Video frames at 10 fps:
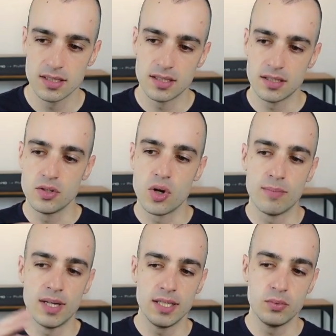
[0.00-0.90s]

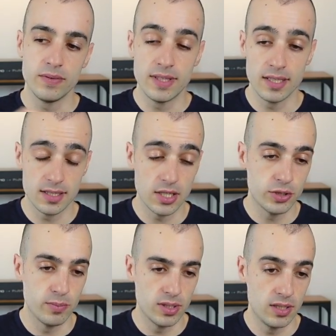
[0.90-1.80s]
Normally with such
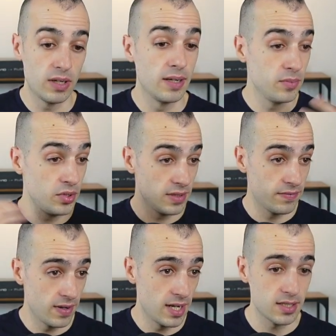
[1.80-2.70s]
model, I'm using
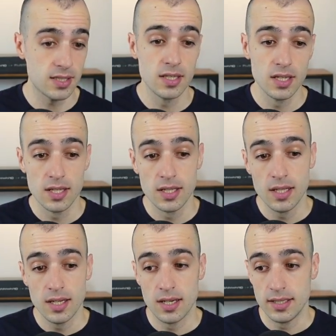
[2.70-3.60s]
Flux.
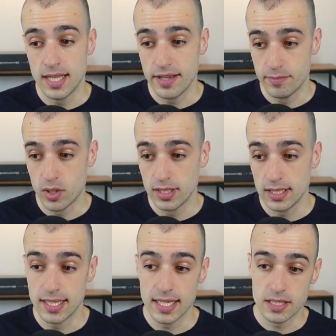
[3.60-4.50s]
The model,
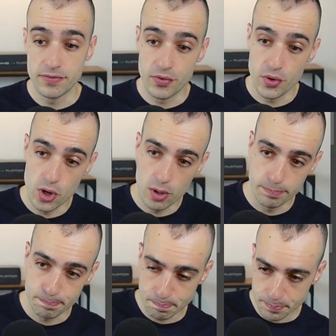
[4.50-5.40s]
it takes
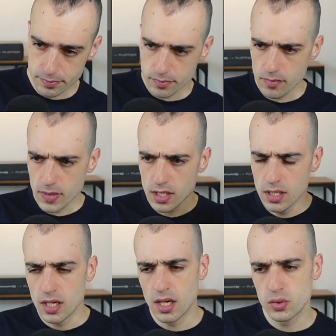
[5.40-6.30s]
from
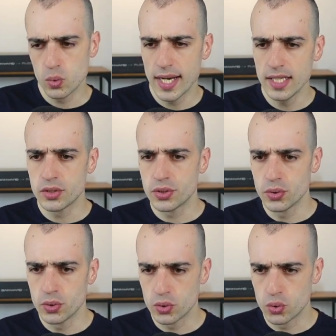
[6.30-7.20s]
20
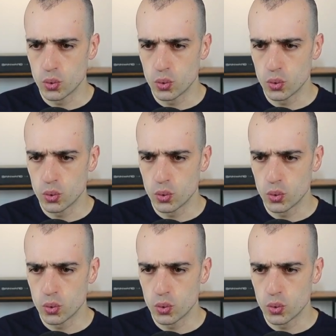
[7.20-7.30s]
to